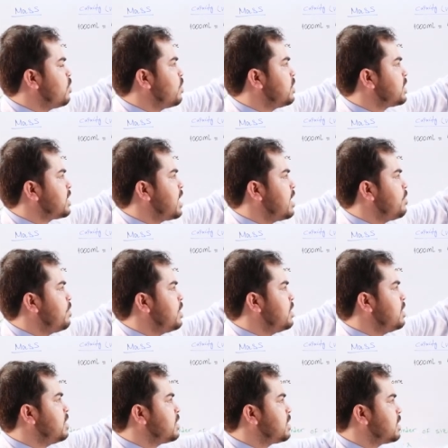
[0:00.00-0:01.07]
equal sign
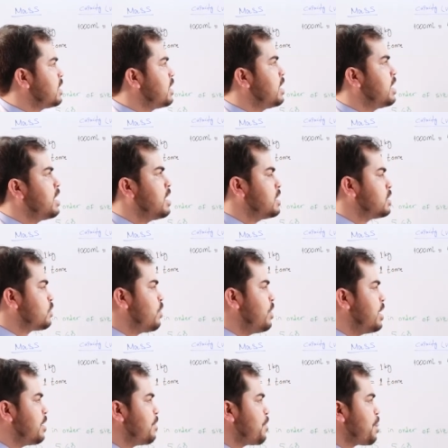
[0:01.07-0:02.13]
in this
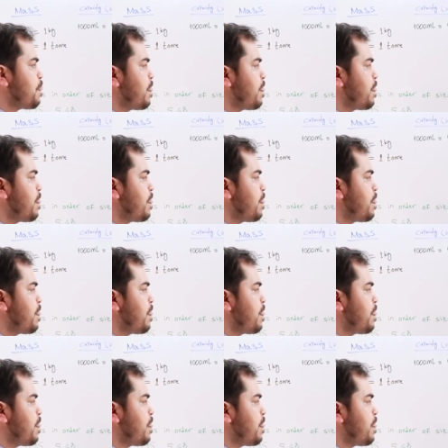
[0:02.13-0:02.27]
square